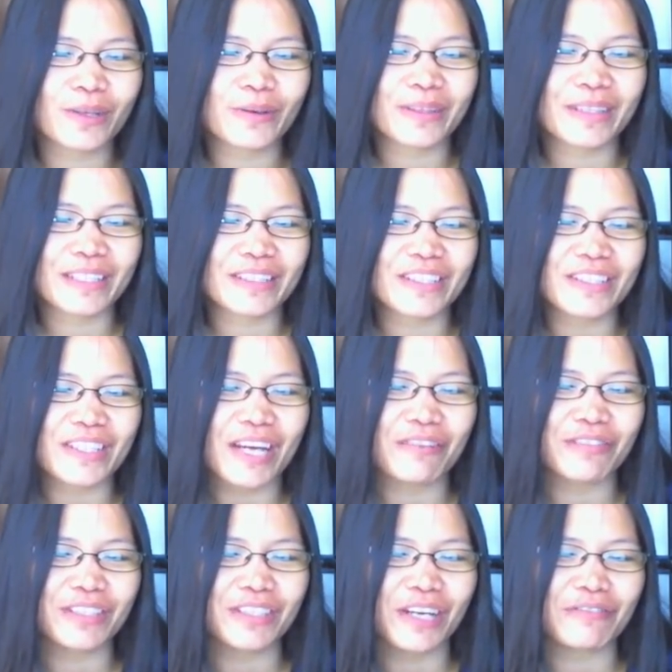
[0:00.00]
in the
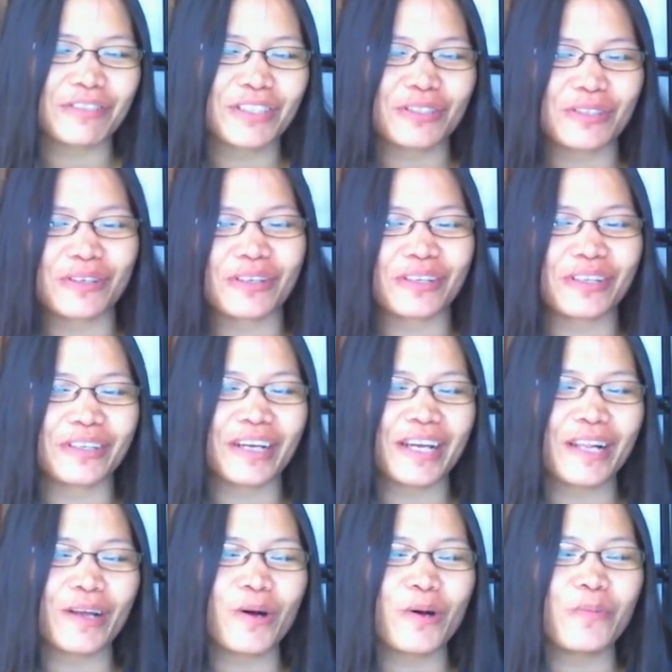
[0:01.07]
Sari store.
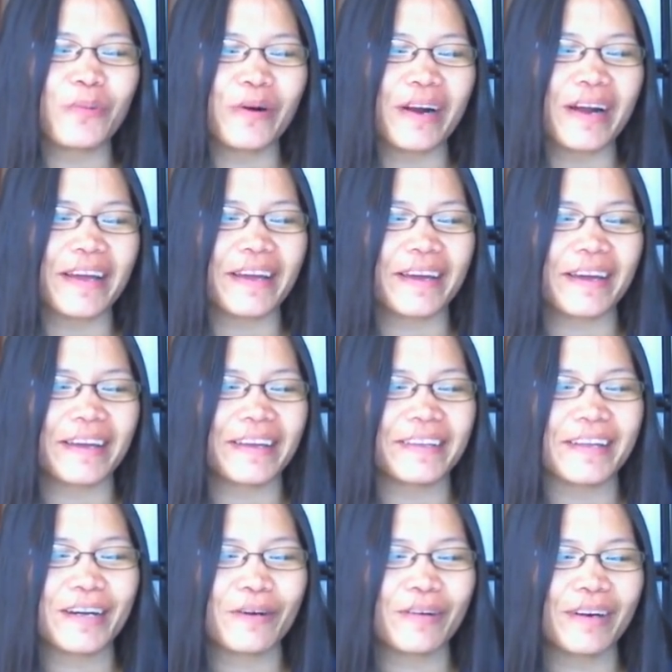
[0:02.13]
Hello, Brian.
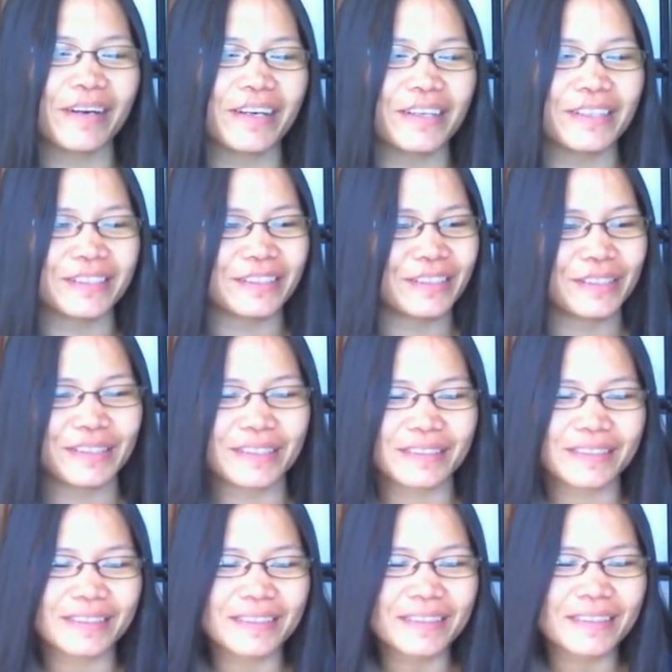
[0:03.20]
How are you?
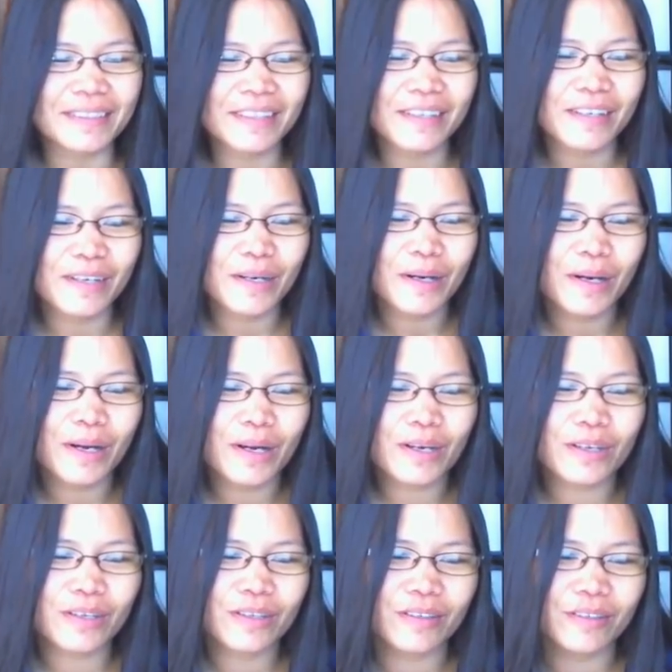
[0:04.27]

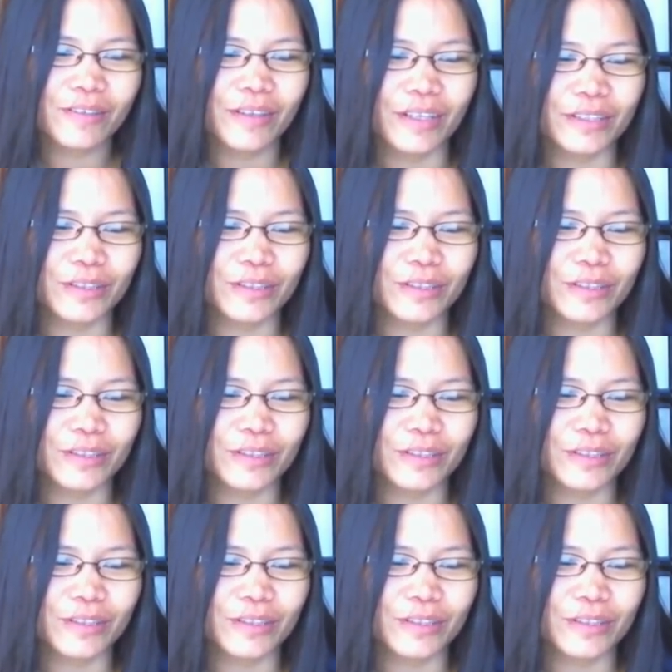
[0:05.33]
Oh,